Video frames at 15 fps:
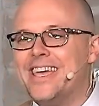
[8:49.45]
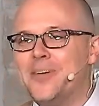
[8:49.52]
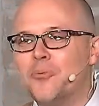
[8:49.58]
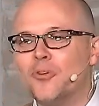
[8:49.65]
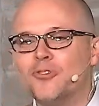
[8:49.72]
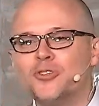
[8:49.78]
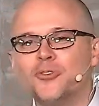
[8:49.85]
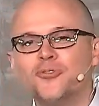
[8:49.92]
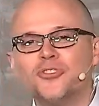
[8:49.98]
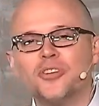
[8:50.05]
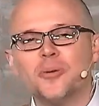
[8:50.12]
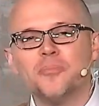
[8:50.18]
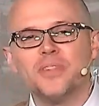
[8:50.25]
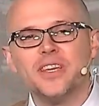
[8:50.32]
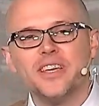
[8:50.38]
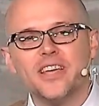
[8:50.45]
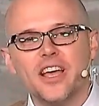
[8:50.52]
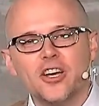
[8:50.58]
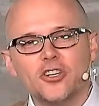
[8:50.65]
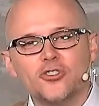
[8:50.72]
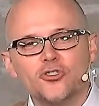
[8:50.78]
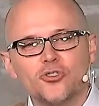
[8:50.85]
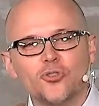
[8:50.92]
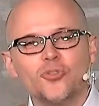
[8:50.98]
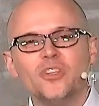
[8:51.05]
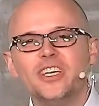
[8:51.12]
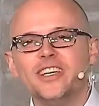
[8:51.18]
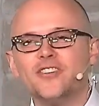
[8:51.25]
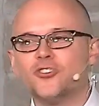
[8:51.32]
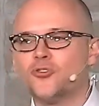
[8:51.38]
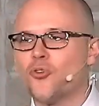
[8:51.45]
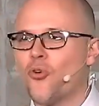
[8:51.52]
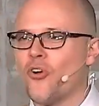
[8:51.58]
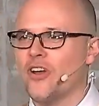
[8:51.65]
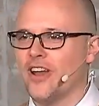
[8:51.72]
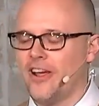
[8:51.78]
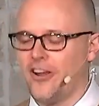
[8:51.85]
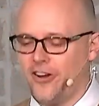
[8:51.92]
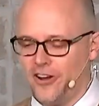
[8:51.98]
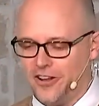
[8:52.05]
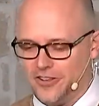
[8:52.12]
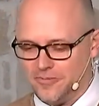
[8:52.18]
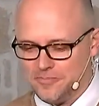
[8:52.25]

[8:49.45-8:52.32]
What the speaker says: will do something truly extraordinary.